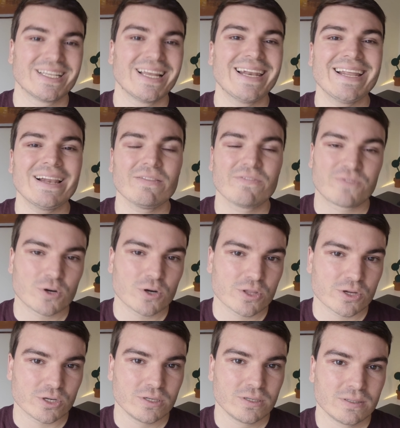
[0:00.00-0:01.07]
a little
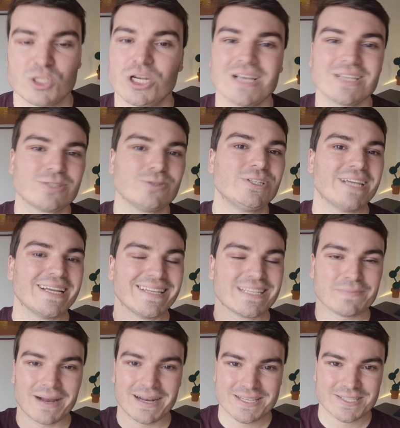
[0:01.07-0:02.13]
further just to check this
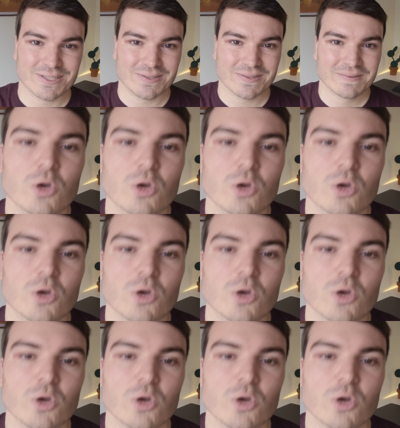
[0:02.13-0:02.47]
milestone.